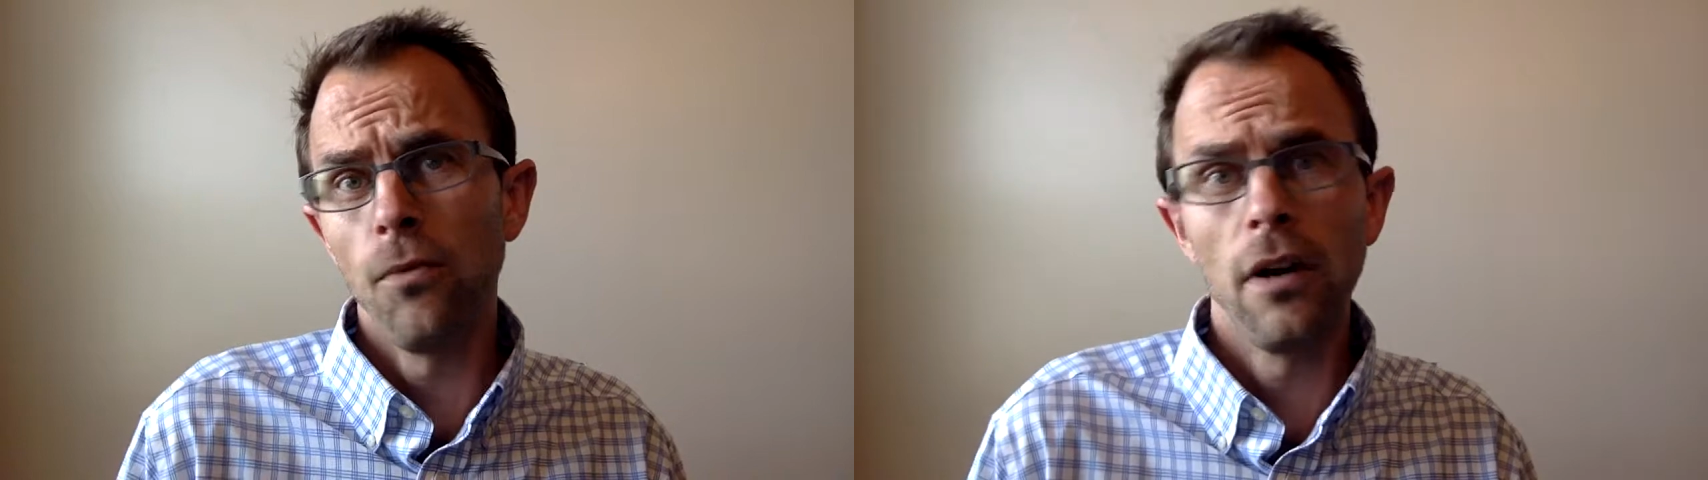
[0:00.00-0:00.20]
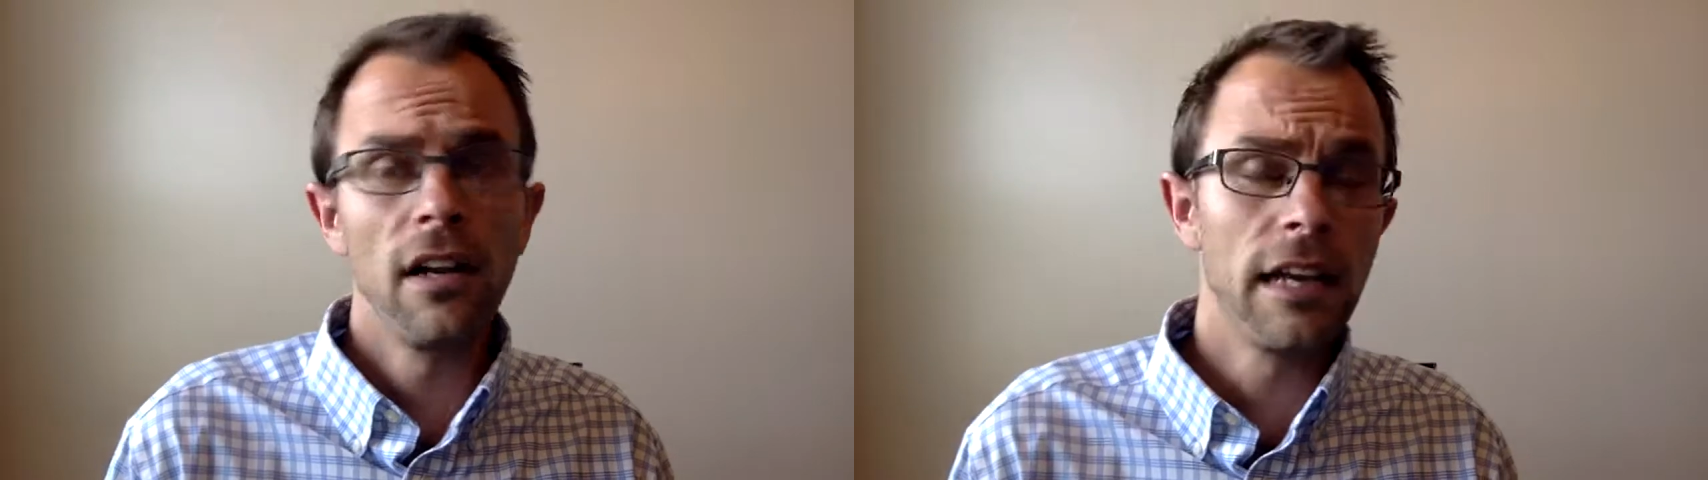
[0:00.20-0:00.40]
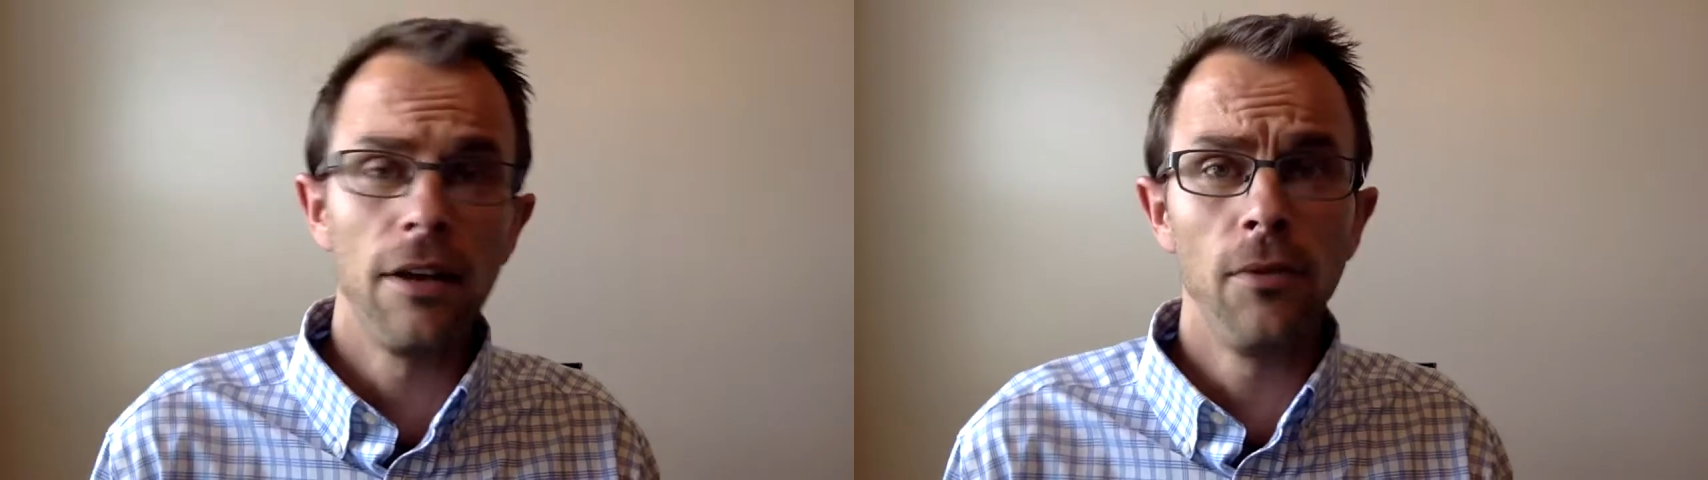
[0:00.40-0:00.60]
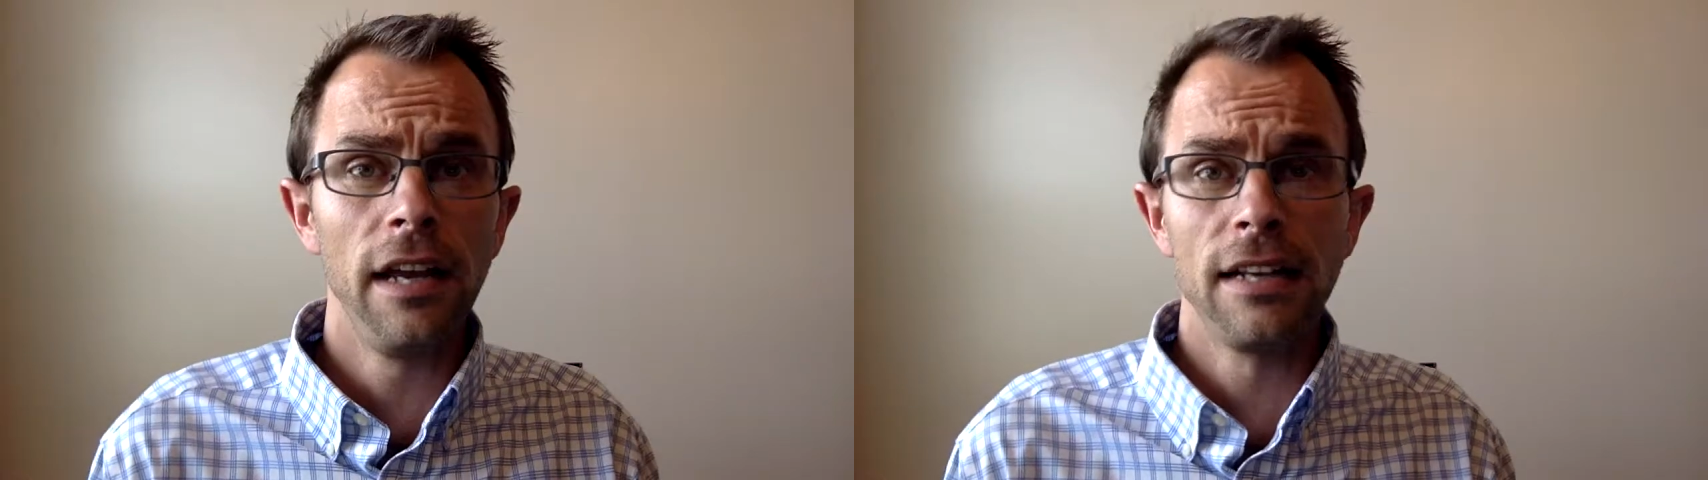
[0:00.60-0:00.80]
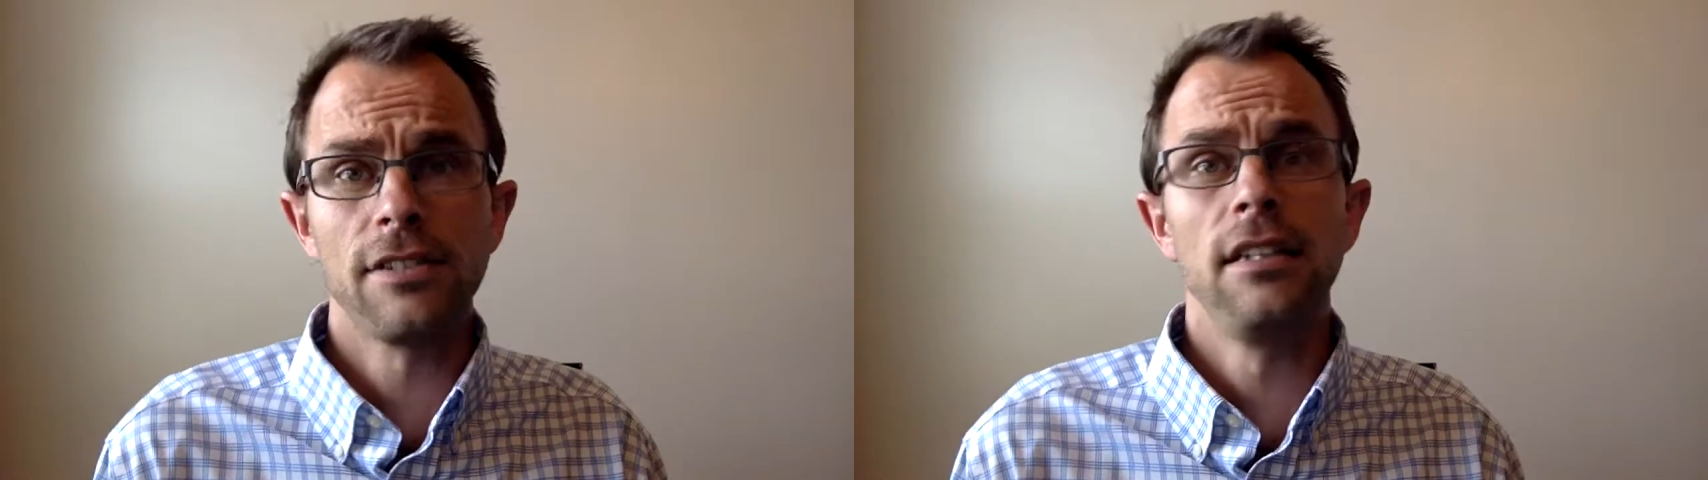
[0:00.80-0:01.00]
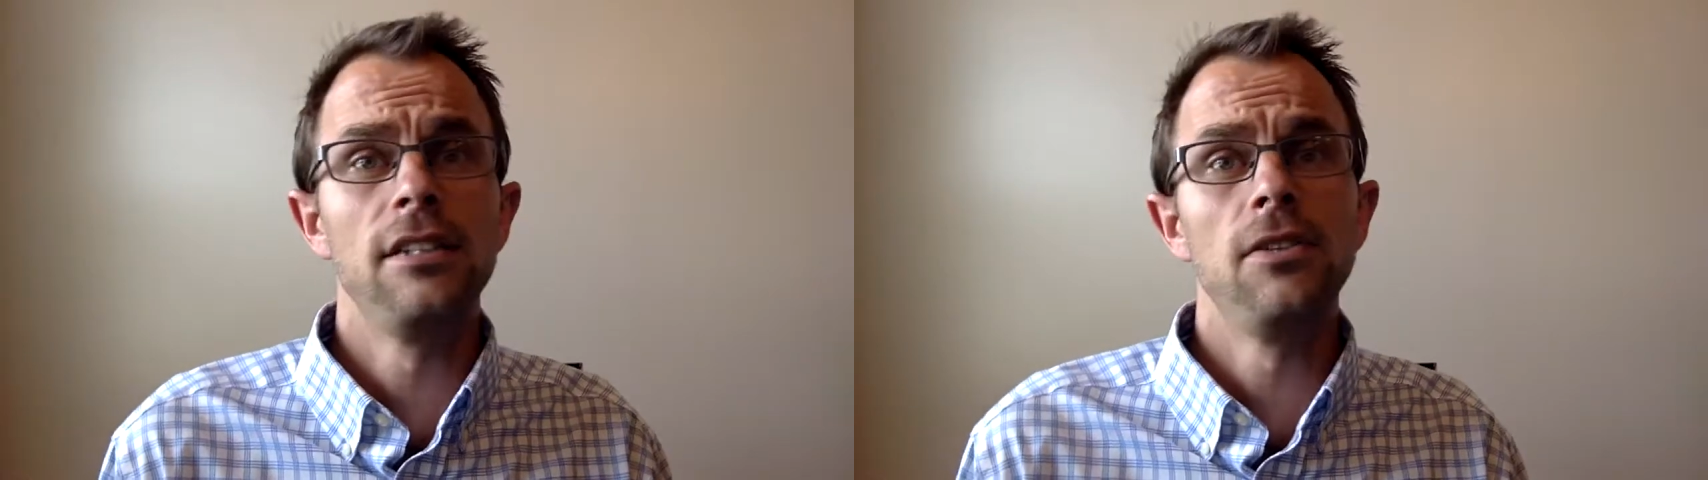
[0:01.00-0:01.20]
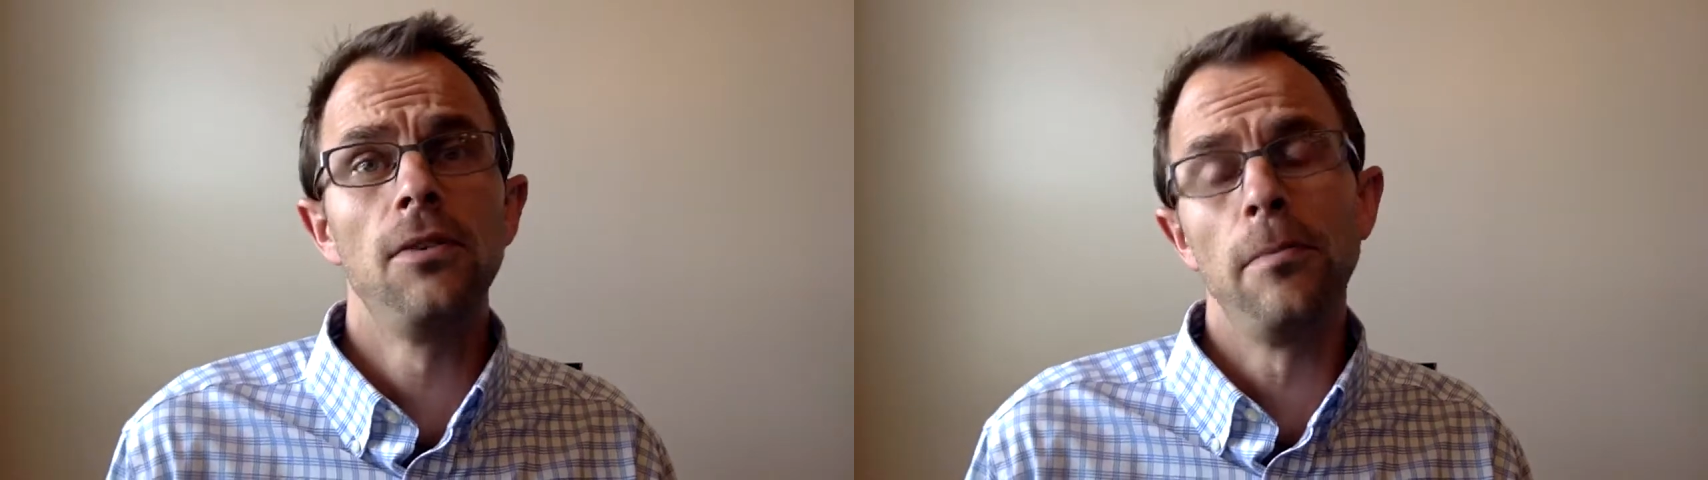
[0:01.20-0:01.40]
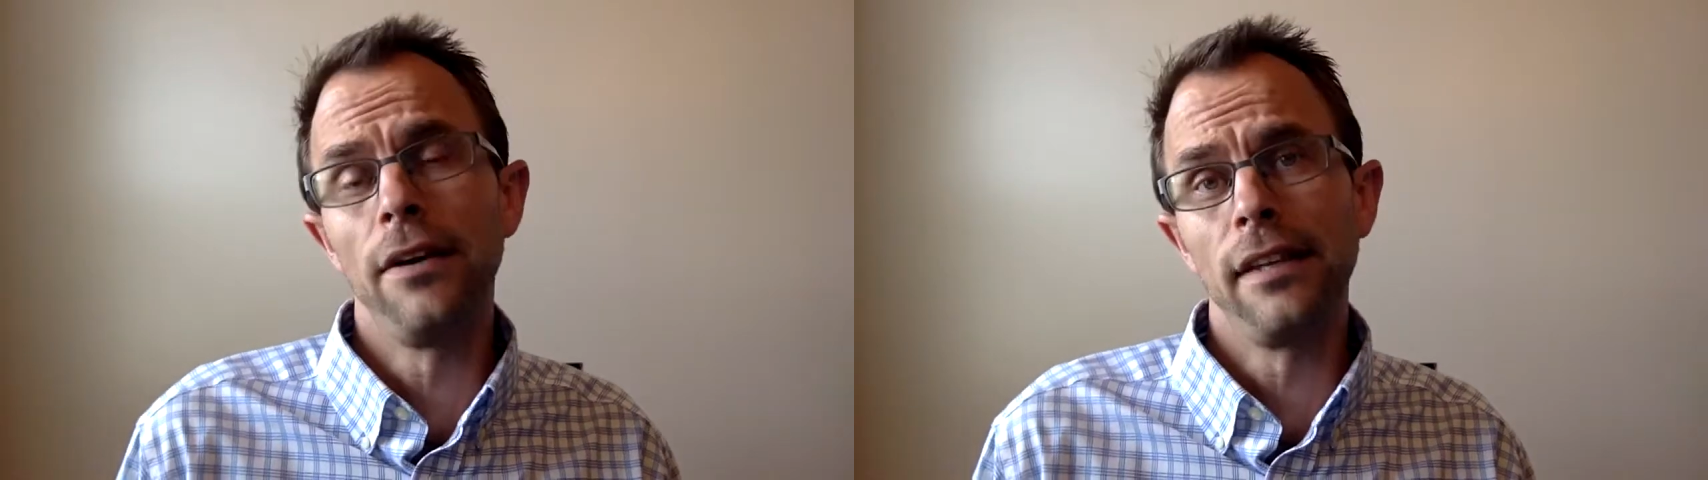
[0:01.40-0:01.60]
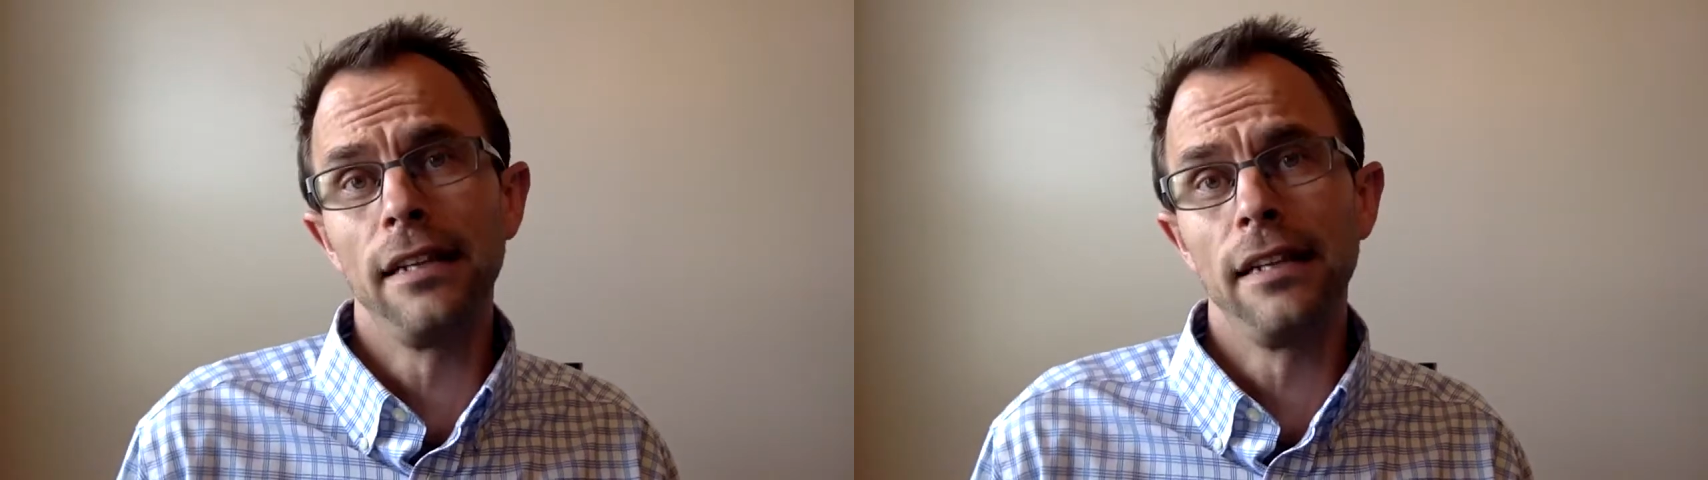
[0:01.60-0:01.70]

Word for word: what can we actually do about